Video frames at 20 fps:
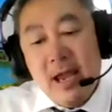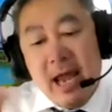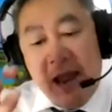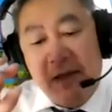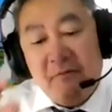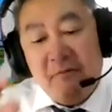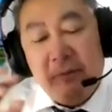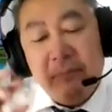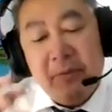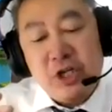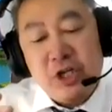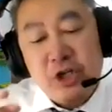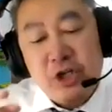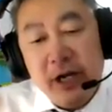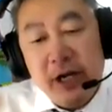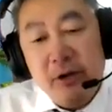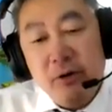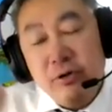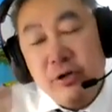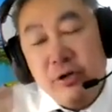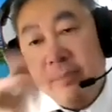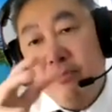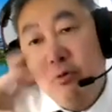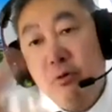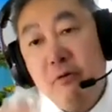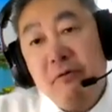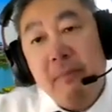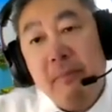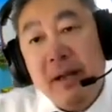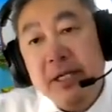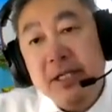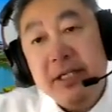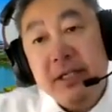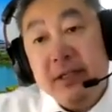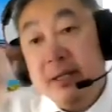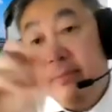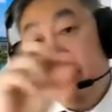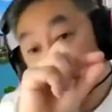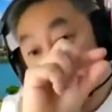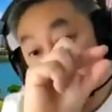And from the shadow, the movement,
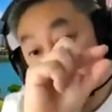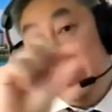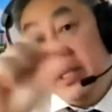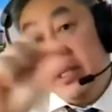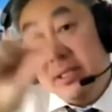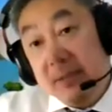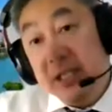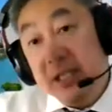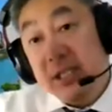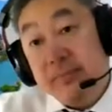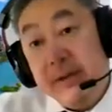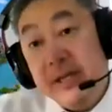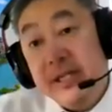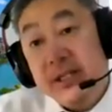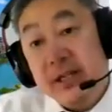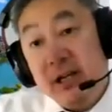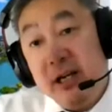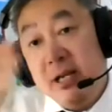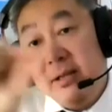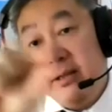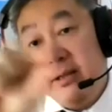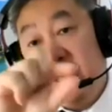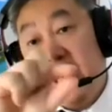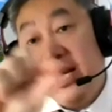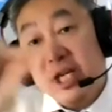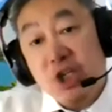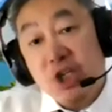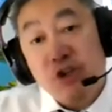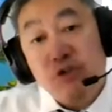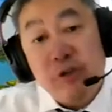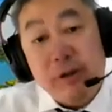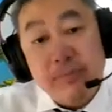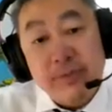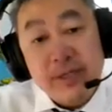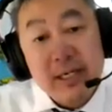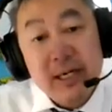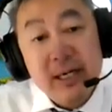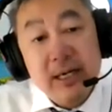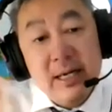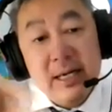these basically data
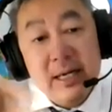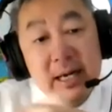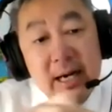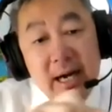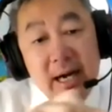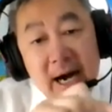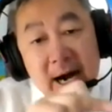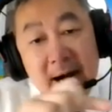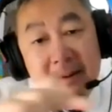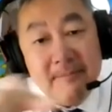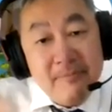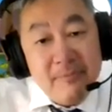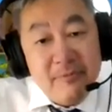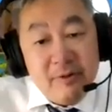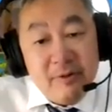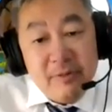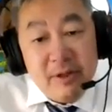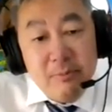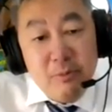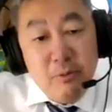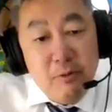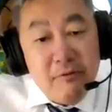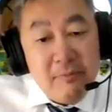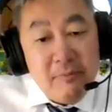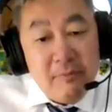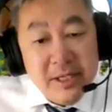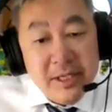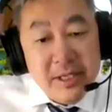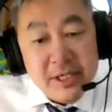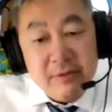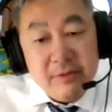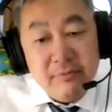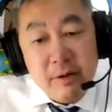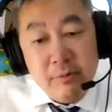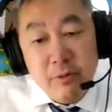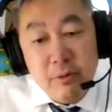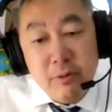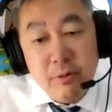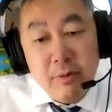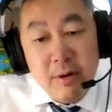streams. From the movement, we
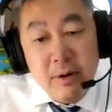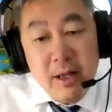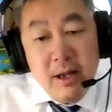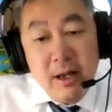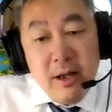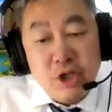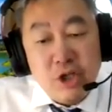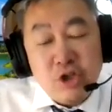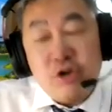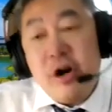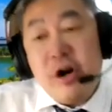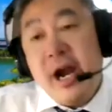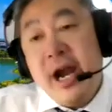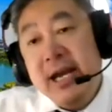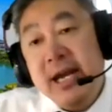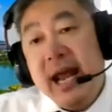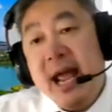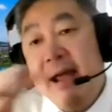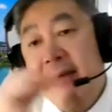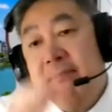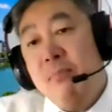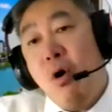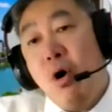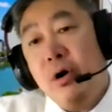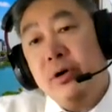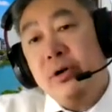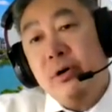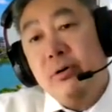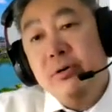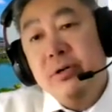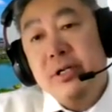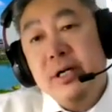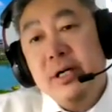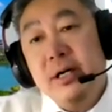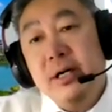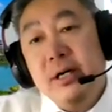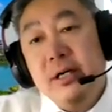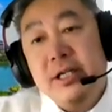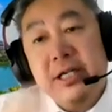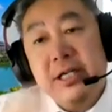will train a model,
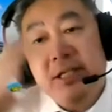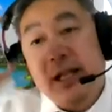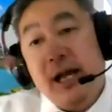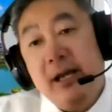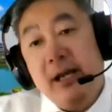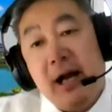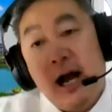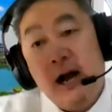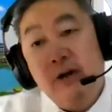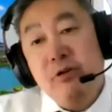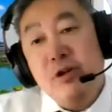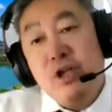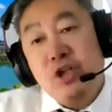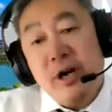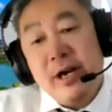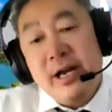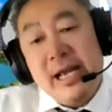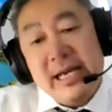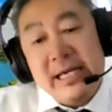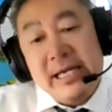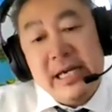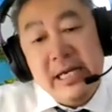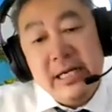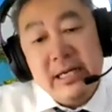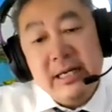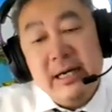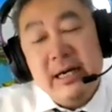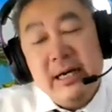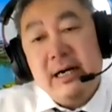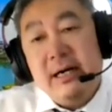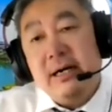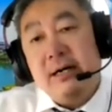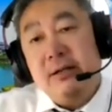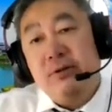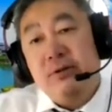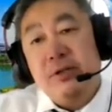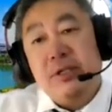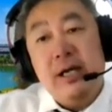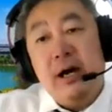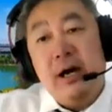just like how you train a kid
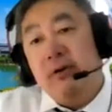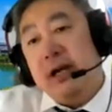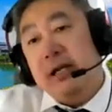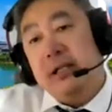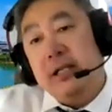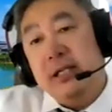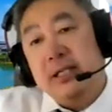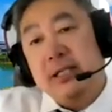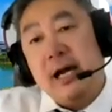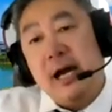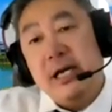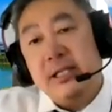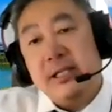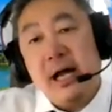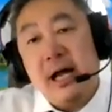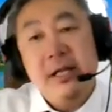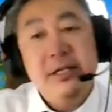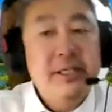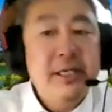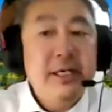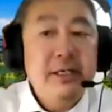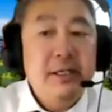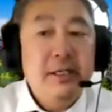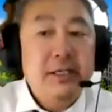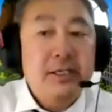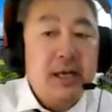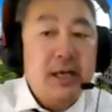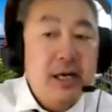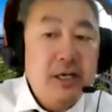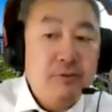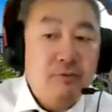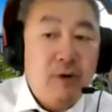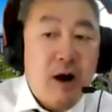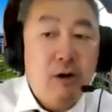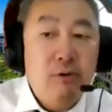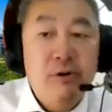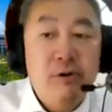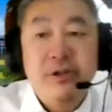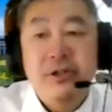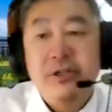to see, okay, this guy is dancing, this guy is
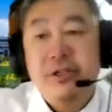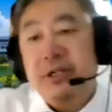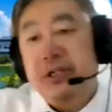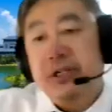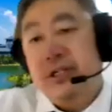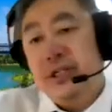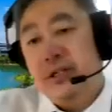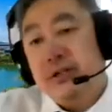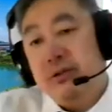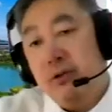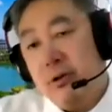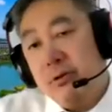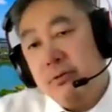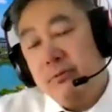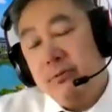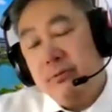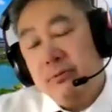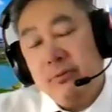violent, this is not,